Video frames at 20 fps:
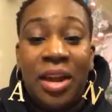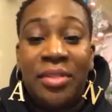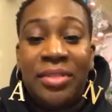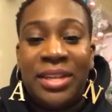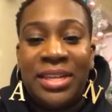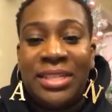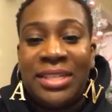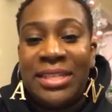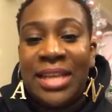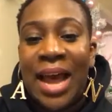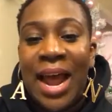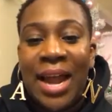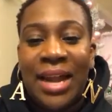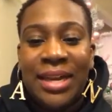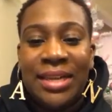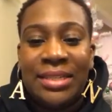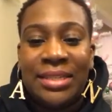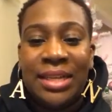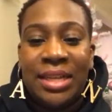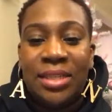And on this
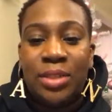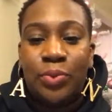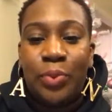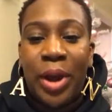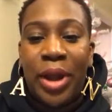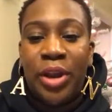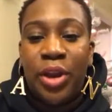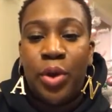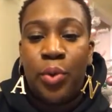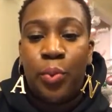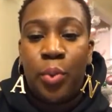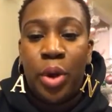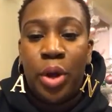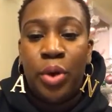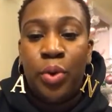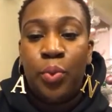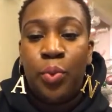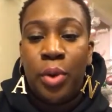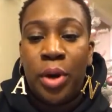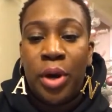side, it says write your
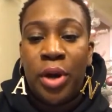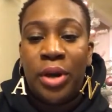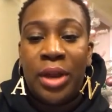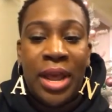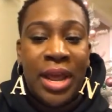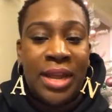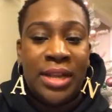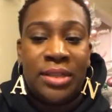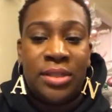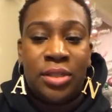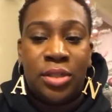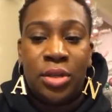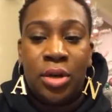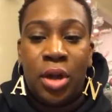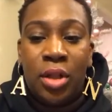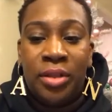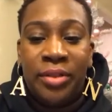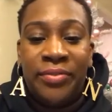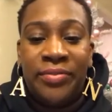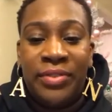one word answer
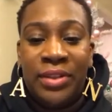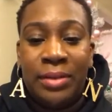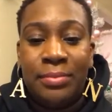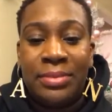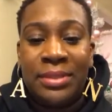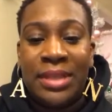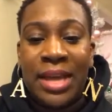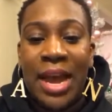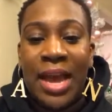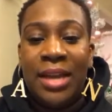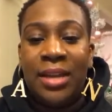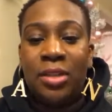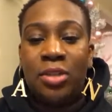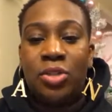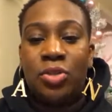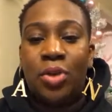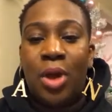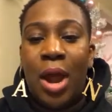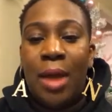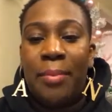on the flip side
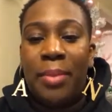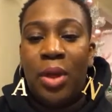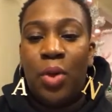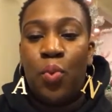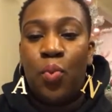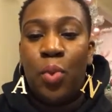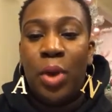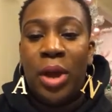describing